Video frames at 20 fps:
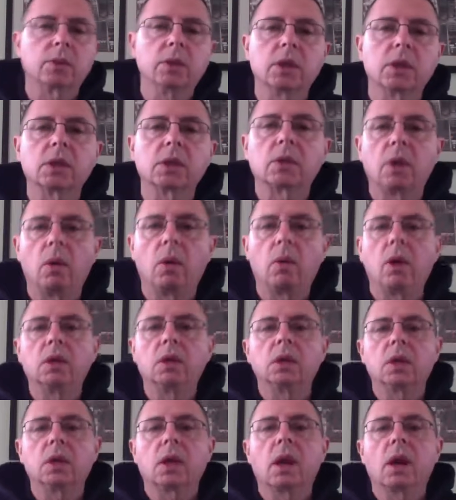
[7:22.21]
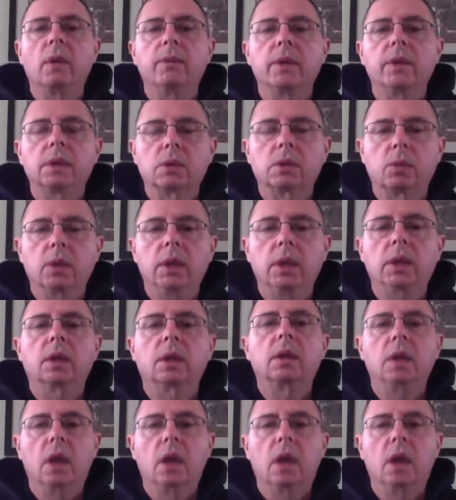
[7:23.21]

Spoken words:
We just don't want you to come this week.